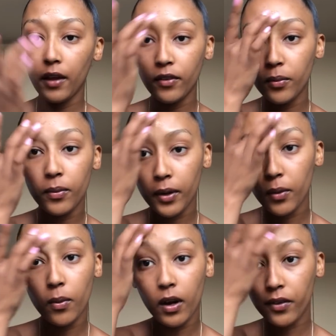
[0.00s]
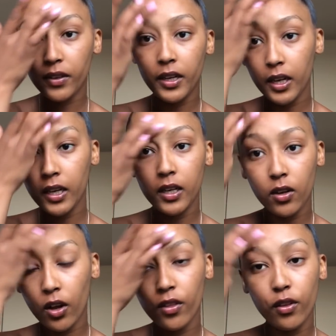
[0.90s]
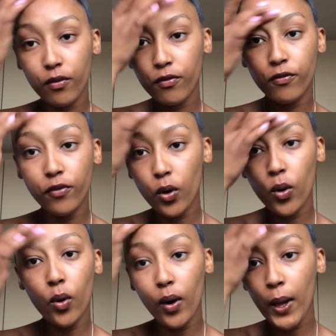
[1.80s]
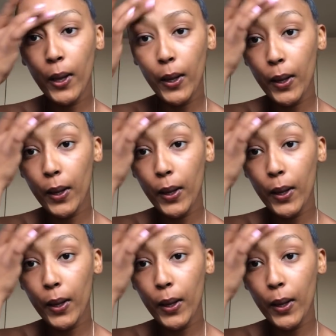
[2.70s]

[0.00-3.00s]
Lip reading: And then we want to work that in on the forehead,